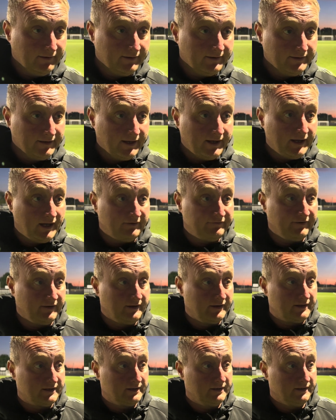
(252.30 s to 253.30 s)
Yeah, I
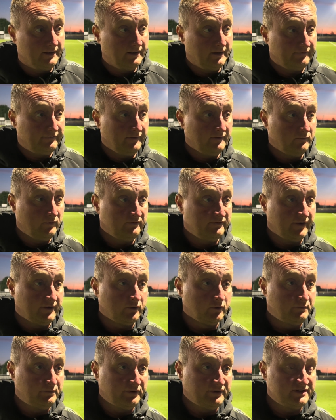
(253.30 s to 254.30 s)
think we've had a
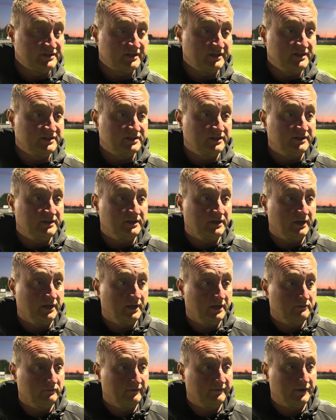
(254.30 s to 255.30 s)
good pre-season.
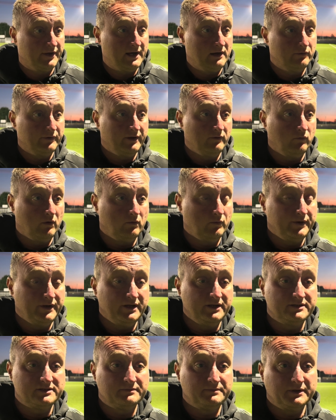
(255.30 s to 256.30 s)
We've got out in it what we
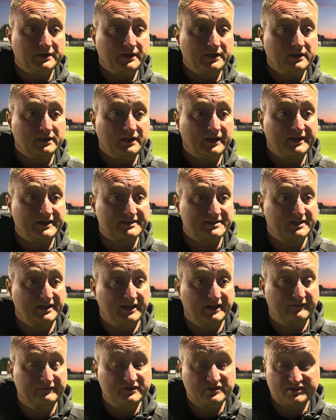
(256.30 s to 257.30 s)
need to be. Like I
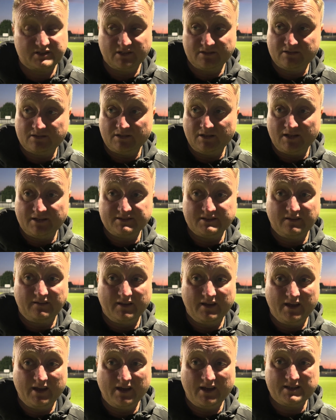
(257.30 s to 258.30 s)
said, I've just said to the lads in
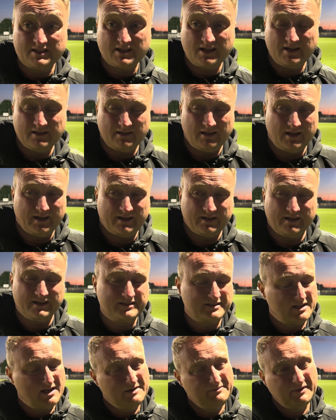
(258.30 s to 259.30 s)
there, it's kind of like an
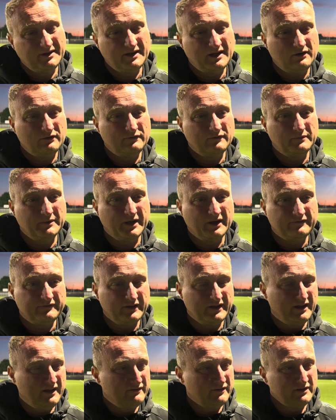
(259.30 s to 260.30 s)
excitement now for me. I
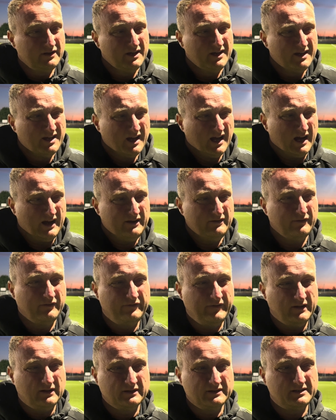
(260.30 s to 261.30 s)
even
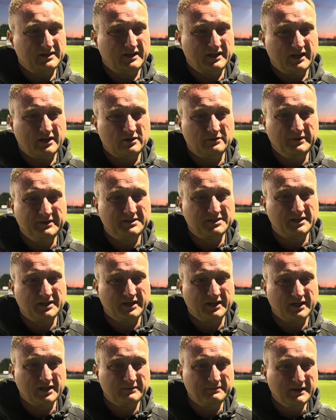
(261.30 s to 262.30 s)
felt it today coming to the
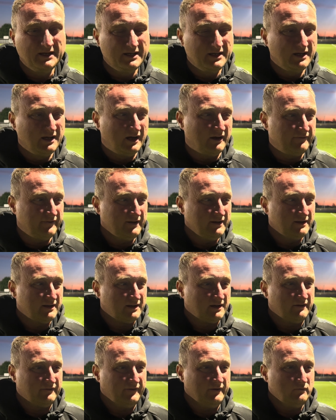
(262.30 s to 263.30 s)
game. I think
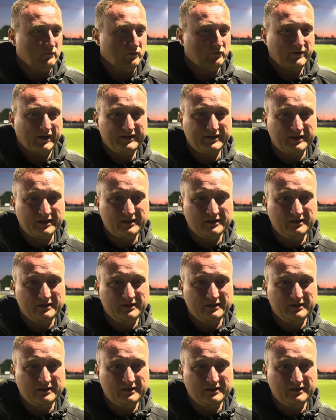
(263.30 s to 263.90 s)
we're ready.